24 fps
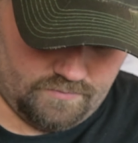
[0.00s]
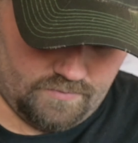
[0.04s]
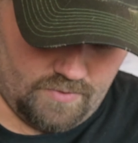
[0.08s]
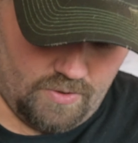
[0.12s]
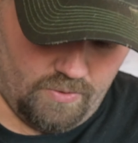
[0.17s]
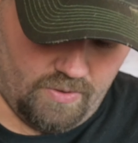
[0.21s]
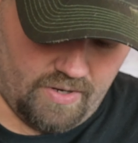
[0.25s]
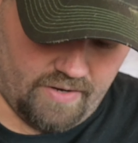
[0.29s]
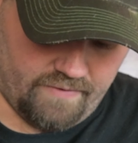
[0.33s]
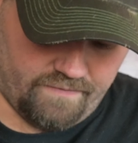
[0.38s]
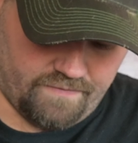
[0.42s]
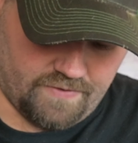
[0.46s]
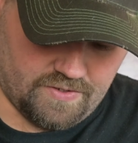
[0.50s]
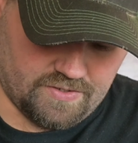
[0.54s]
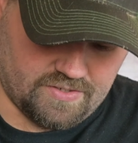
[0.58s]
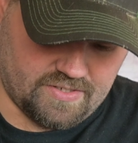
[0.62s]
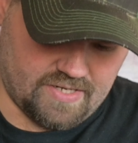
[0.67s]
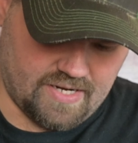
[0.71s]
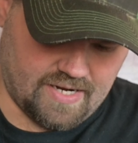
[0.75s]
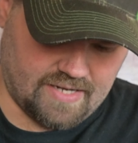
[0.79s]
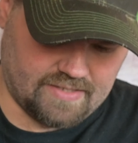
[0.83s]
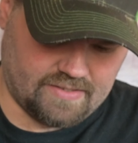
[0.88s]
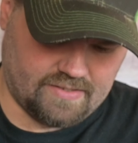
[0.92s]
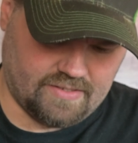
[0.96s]
When I first
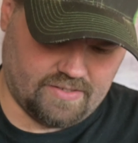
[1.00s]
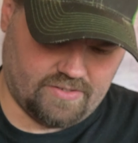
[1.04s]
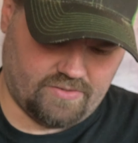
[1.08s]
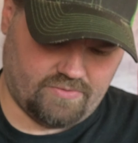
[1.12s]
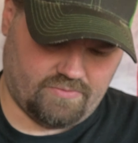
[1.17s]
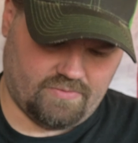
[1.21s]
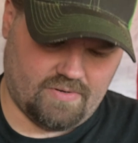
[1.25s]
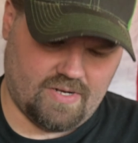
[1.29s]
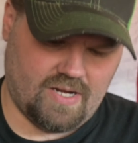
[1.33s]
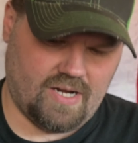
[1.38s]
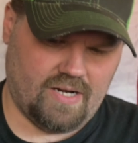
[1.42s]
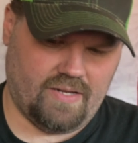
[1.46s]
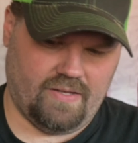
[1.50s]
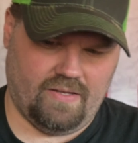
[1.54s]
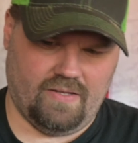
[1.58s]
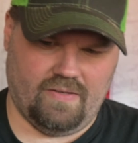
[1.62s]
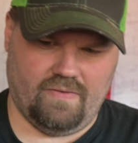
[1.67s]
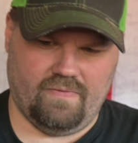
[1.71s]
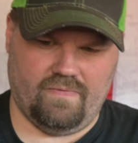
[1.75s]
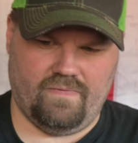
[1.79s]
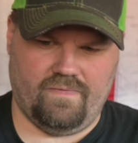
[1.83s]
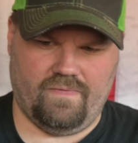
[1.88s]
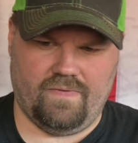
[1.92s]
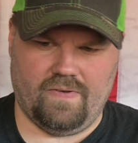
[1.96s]
got this rod,
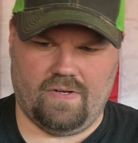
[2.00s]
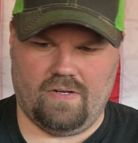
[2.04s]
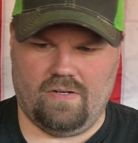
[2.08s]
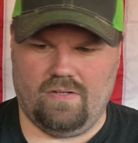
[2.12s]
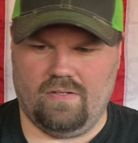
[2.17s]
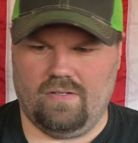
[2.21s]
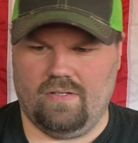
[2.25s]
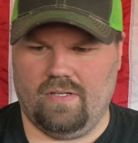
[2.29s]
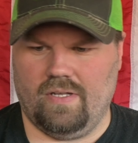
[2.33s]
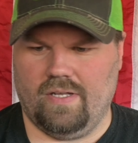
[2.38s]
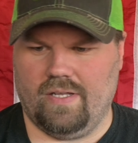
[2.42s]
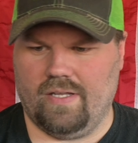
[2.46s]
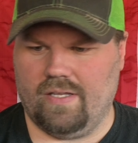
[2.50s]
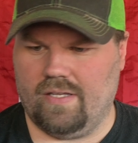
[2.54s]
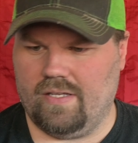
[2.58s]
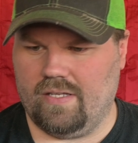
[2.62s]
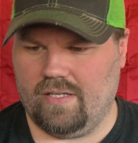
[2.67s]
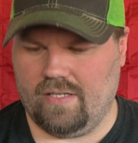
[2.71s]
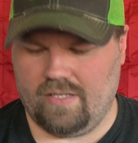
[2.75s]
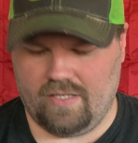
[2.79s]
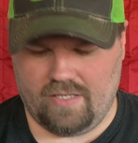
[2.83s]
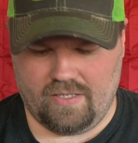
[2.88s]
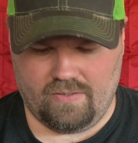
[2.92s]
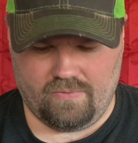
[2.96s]
it felt like
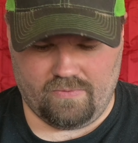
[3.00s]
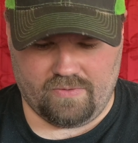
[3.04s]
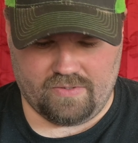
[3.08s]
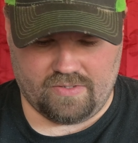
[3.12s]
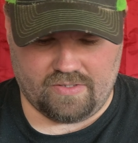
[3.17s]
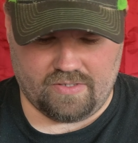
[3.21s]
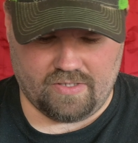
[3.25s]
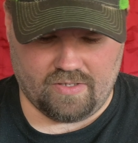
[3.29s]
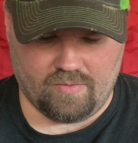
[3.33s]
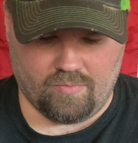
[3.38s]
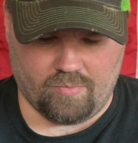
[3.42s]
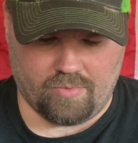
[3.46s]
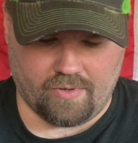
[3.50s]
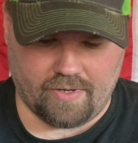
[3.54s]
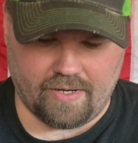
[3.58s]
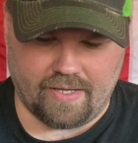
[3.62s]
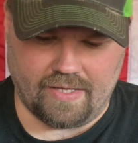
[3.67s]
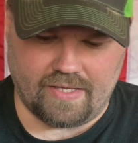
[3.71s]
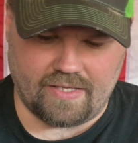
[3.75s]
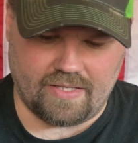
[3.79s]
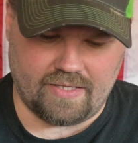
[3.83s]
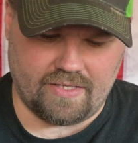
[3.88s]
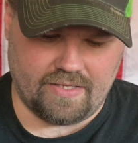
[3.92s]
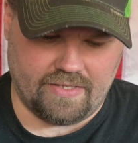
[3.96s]
it was gonna
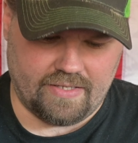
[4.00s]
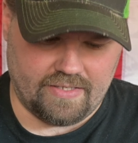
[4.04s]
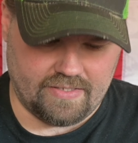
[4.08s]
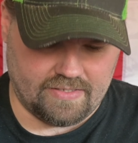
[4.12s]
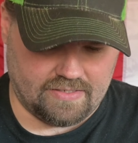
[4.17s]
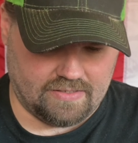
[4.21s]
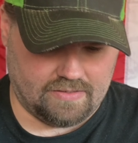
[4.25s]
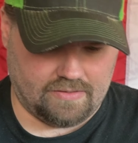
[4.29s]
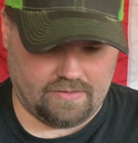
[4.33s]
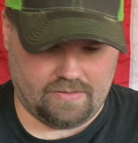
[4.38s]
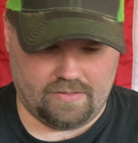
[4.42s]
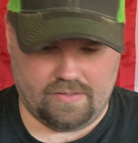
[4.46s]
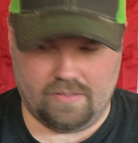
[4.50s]
break easily.